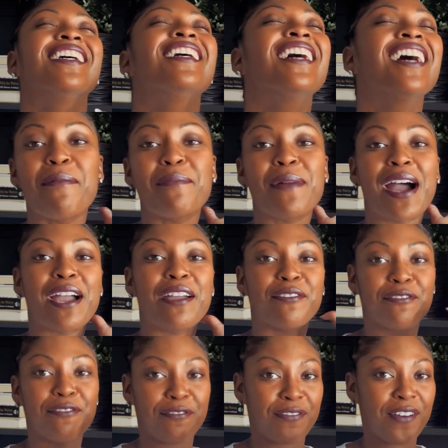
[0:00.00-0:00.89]
My
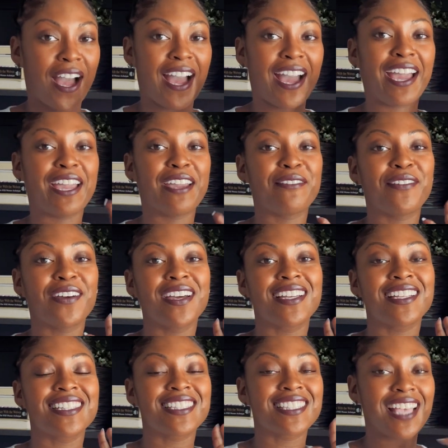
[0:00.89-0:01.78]

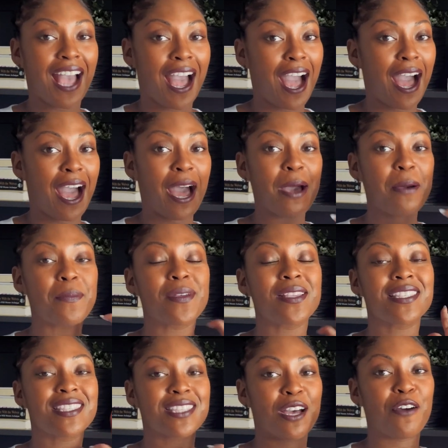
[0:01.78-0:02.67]
5 top
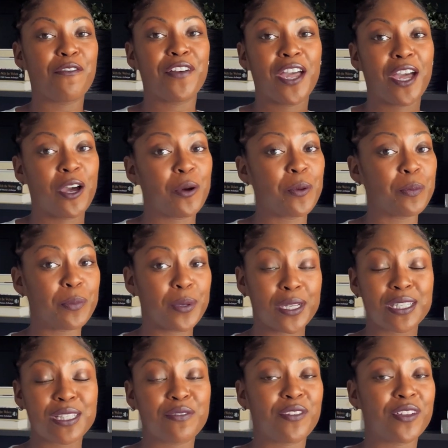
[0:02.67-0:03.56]
self-help
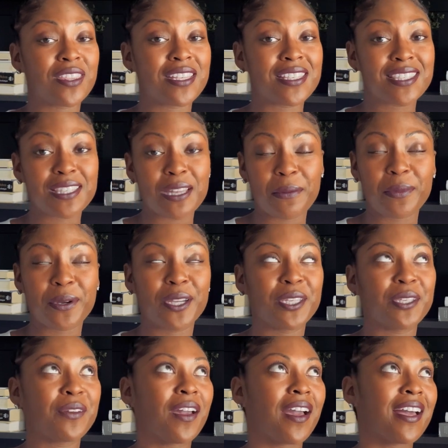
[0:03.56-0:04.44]
books for the summer.
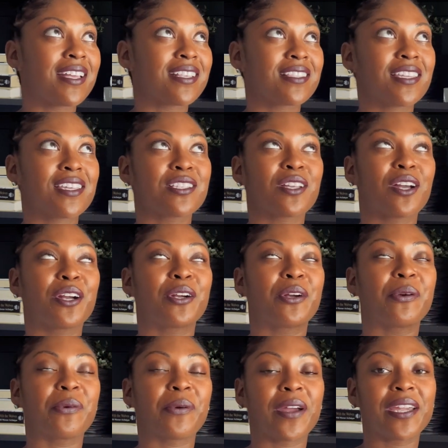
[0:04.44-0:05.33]
You guys, these are
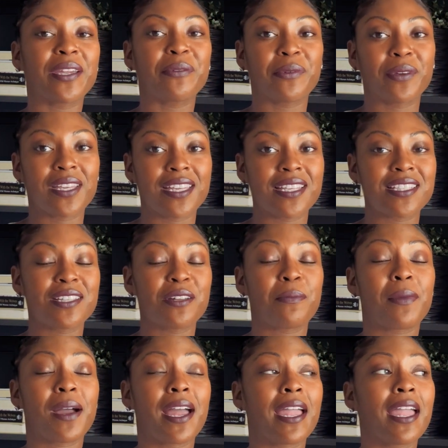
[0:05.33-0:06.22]
great reads. They're
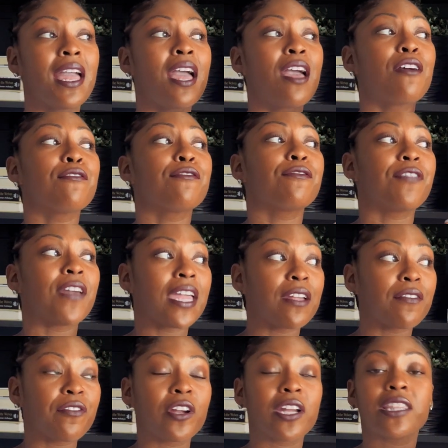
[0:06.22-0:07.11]
my
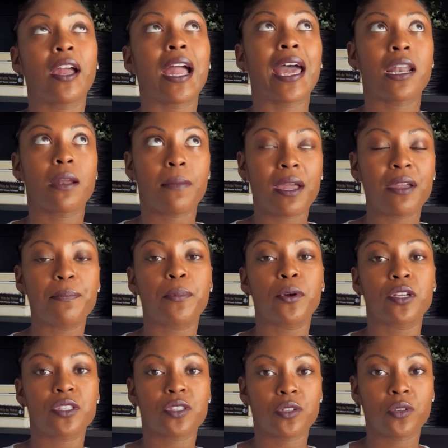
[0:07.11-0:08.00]
favorite out of my
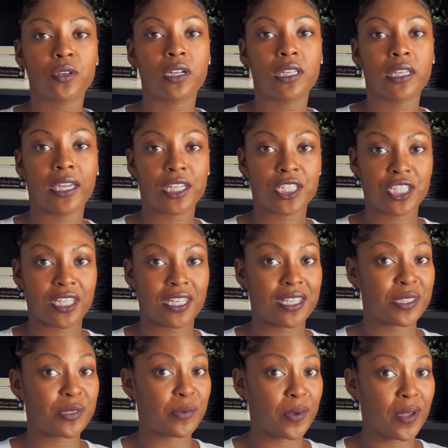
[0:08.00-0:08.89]
personal collection
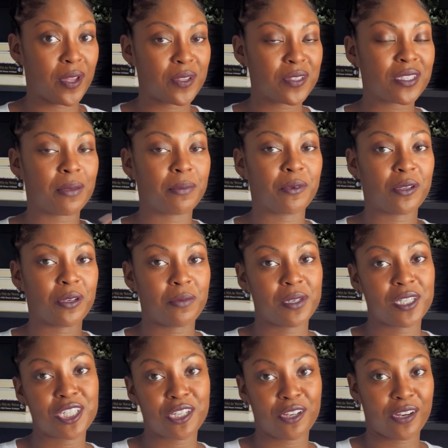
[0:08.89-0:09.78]
as well. So I'm going to be
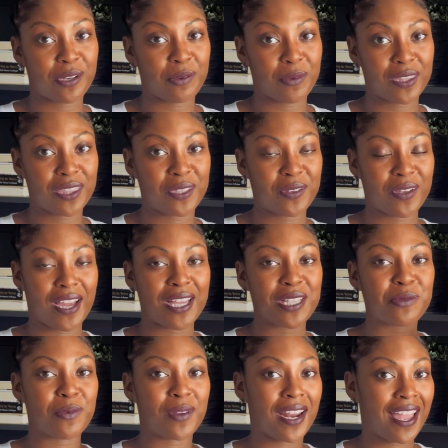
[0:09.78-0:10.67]
sharing with you guys
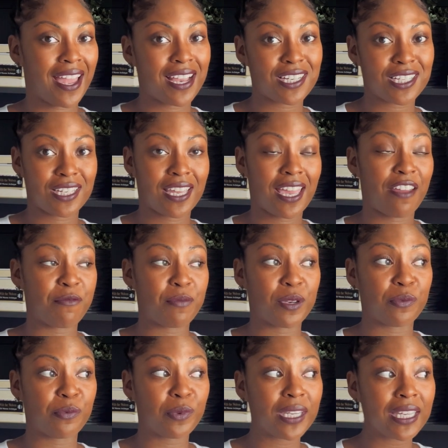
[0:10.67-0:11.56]
what I actually have
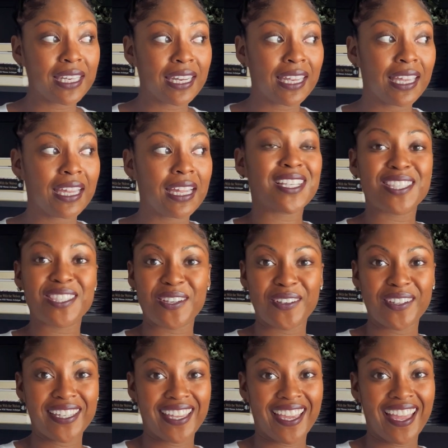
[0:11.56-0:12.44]
been reading. So
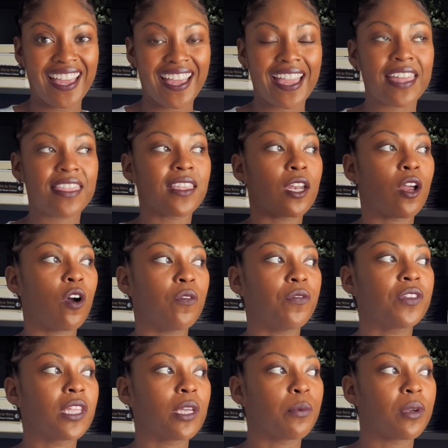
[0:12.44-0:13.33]
yeah, and then
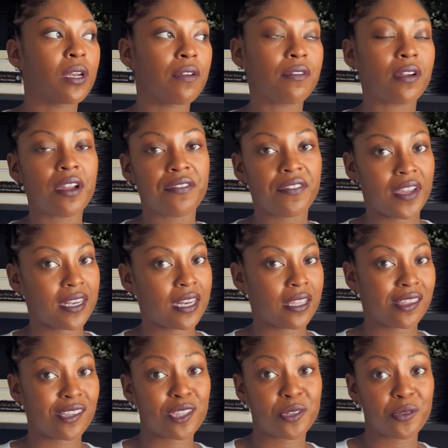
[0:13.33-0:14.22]
hopefully whatever I find
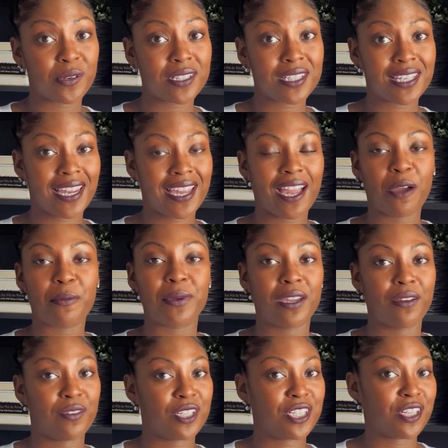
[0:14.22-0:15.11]
at the store today, I'll be
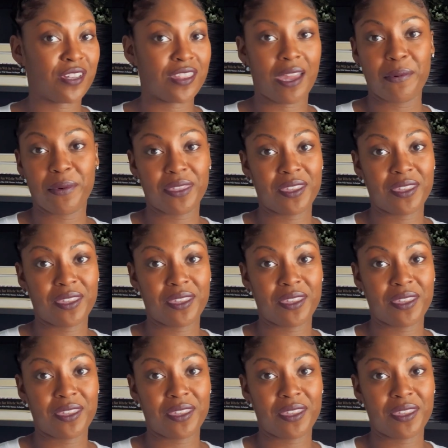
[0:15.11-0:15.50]
able to share that with